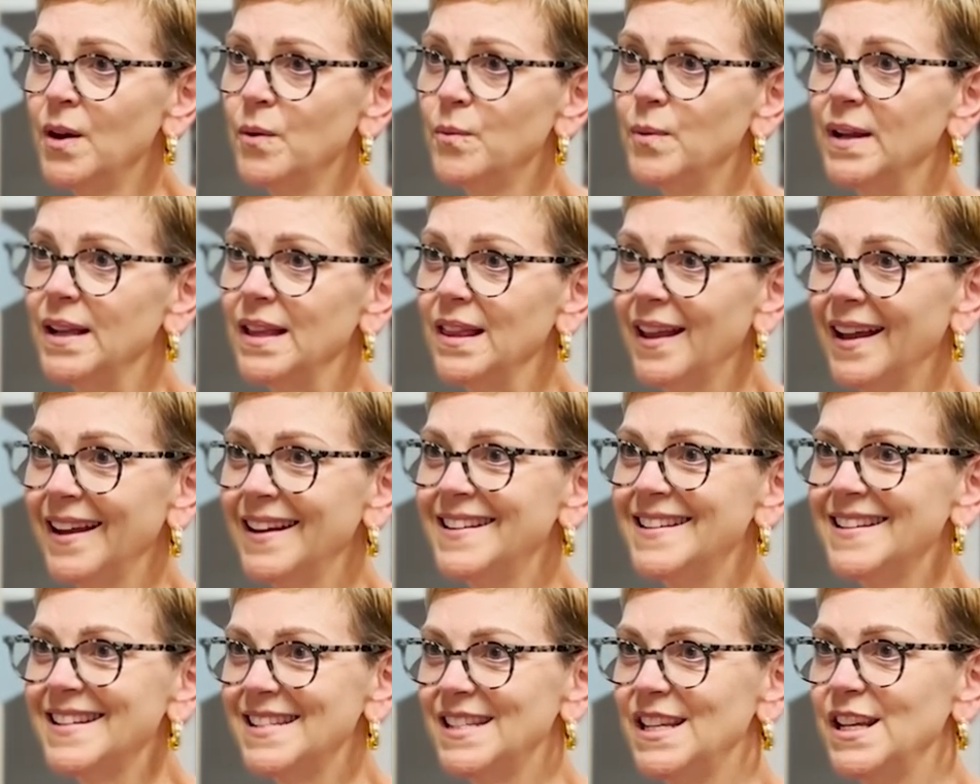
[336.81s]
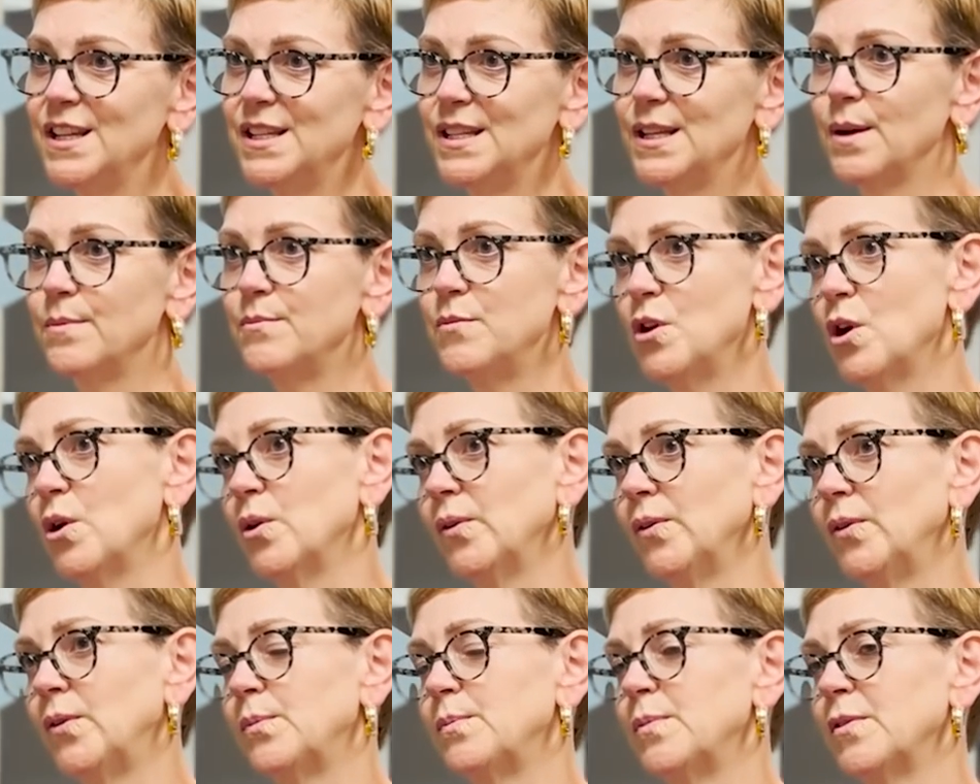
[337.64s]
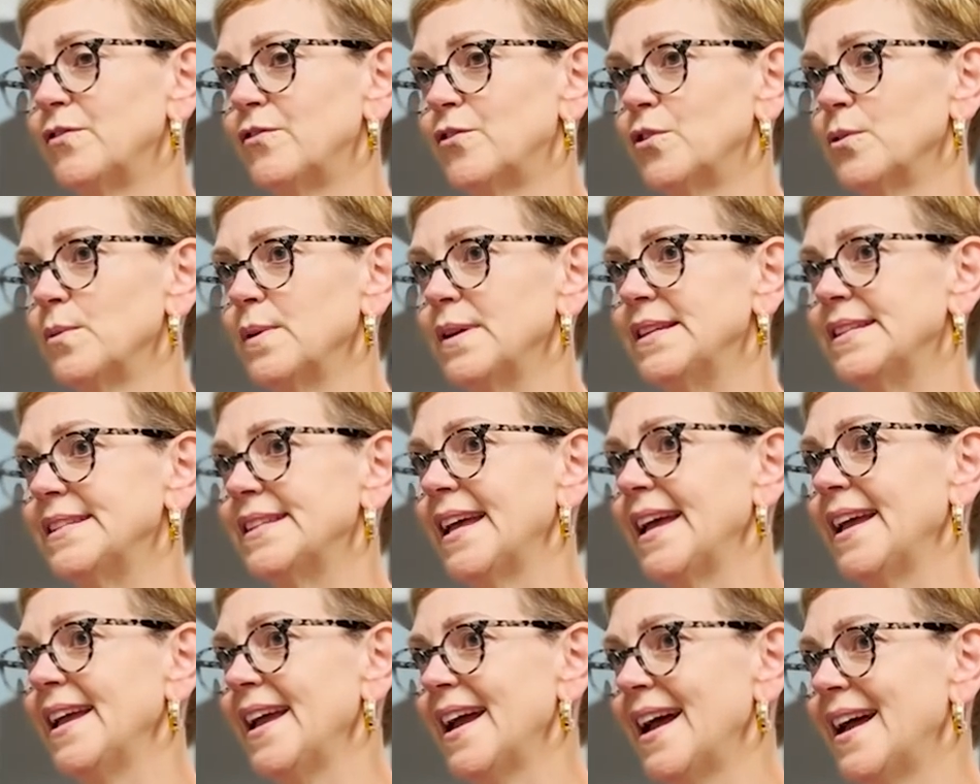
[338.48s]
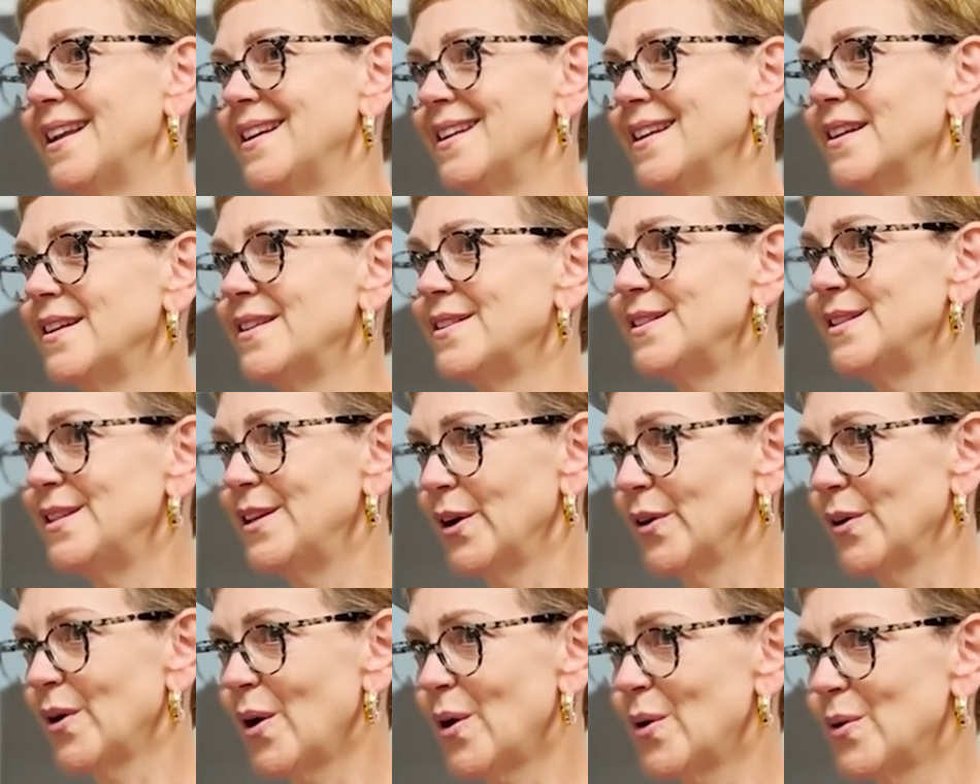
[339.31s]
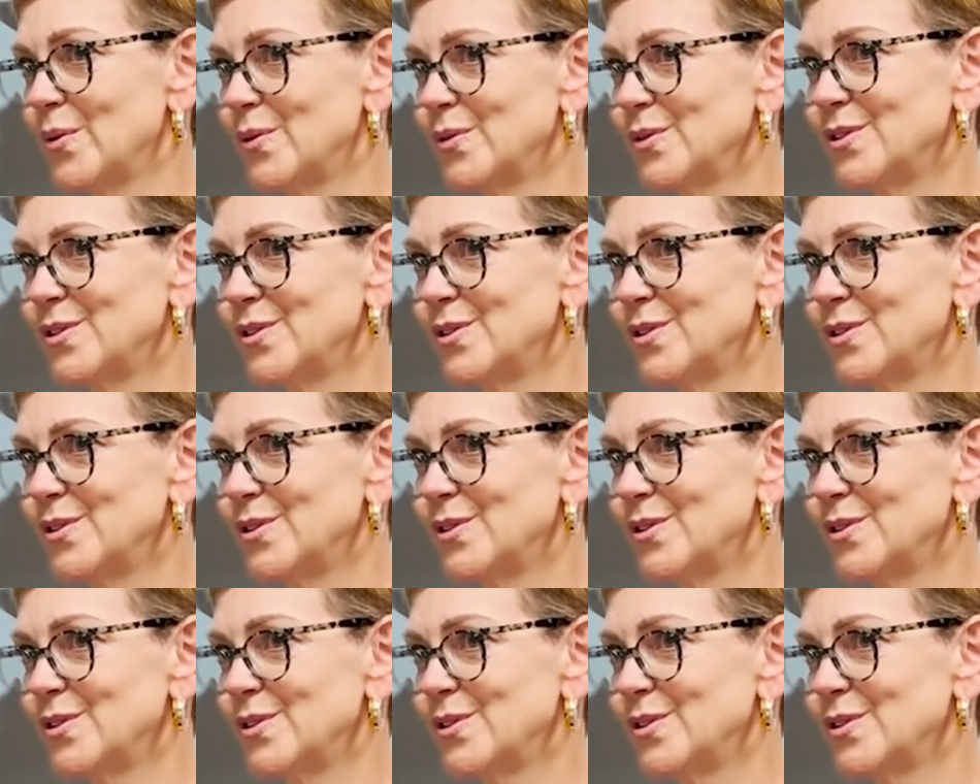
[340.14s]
We'd like to see some nodes before we say N0.